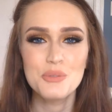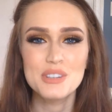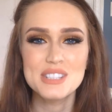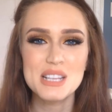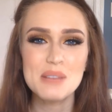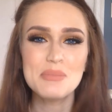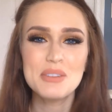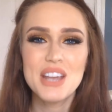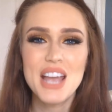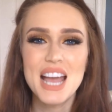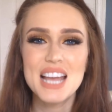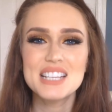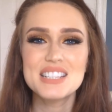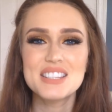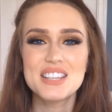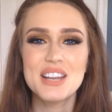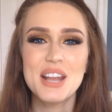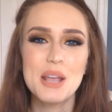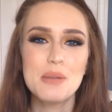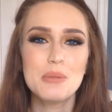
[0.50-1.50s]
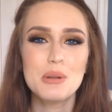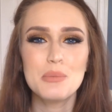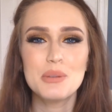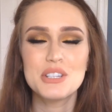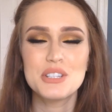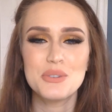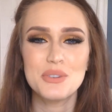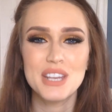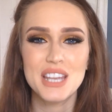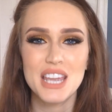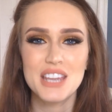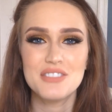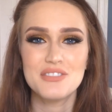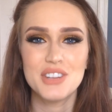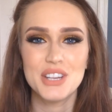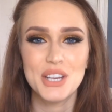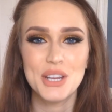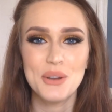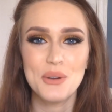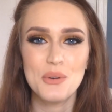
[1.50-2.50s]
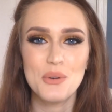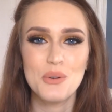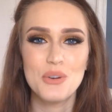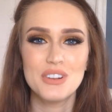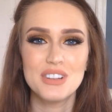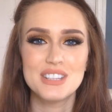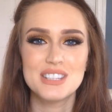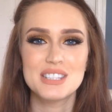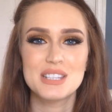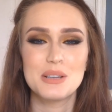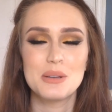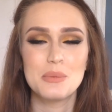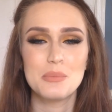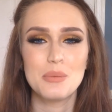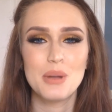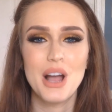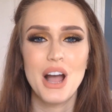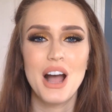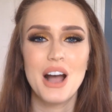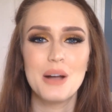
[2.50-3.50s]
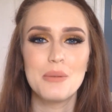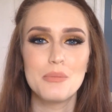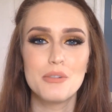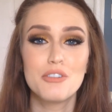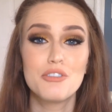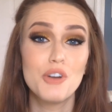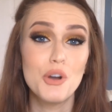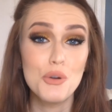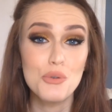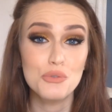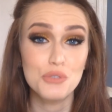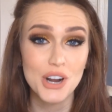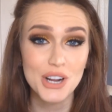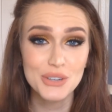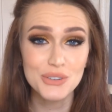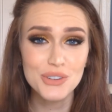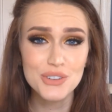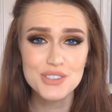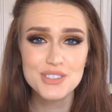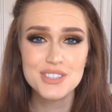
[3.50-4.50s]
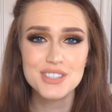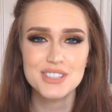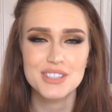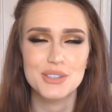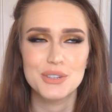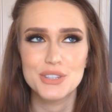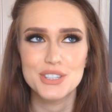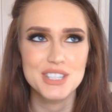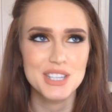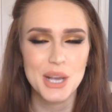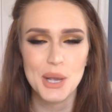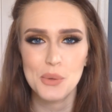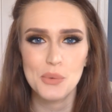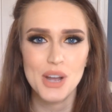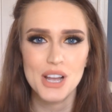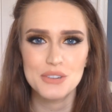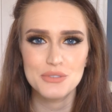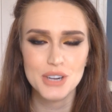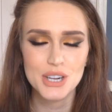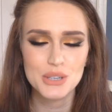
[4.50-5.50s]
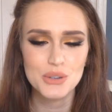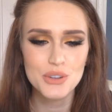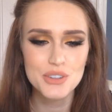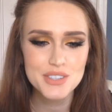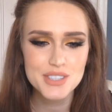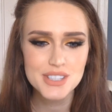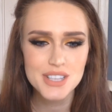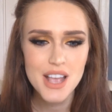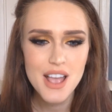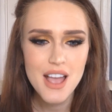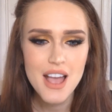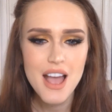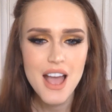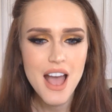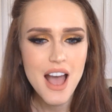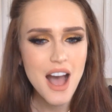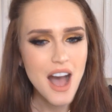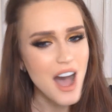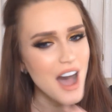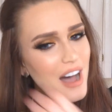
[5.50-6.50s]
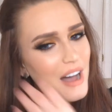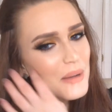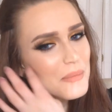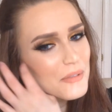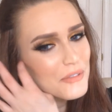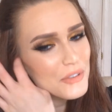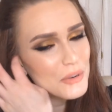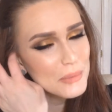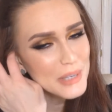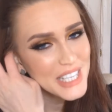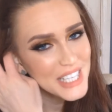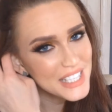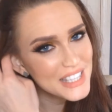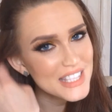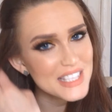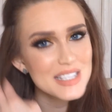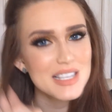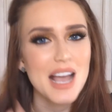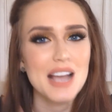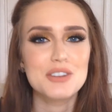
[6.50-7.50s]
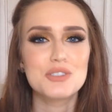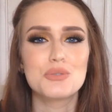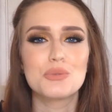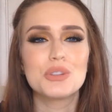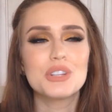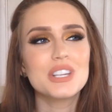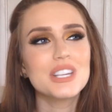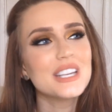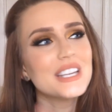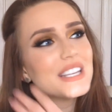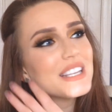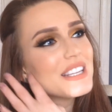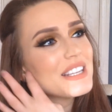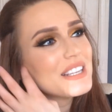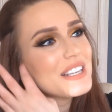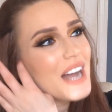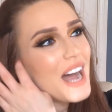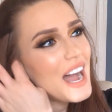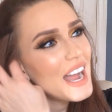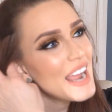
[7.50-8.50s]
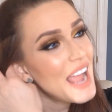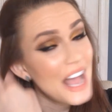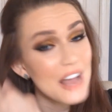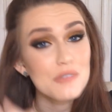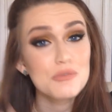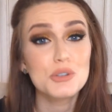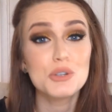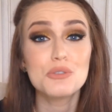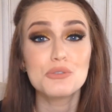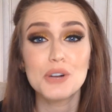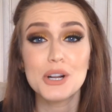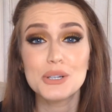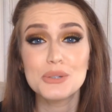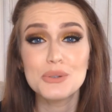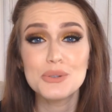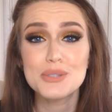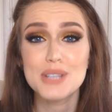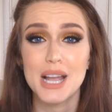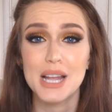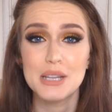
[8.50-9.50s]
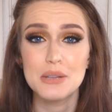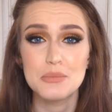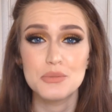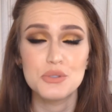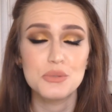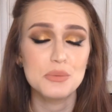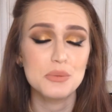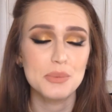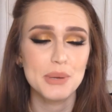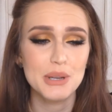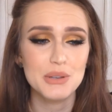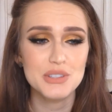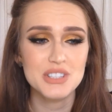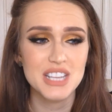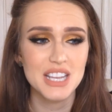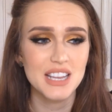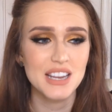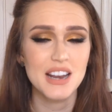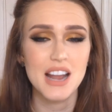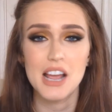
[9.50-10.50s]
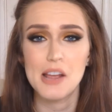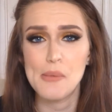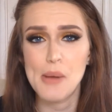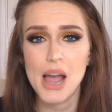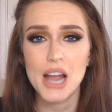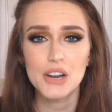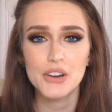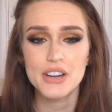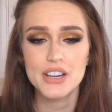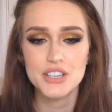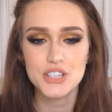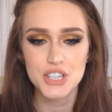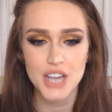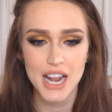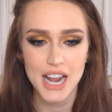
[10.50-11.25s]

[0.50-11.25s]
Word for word: What's up you guys? Today I'm going to be doing a video on some um, faux freckles or DIY freckles. Um, for me, this actually, I have real freckles. I am super pale skin. I'm Irish.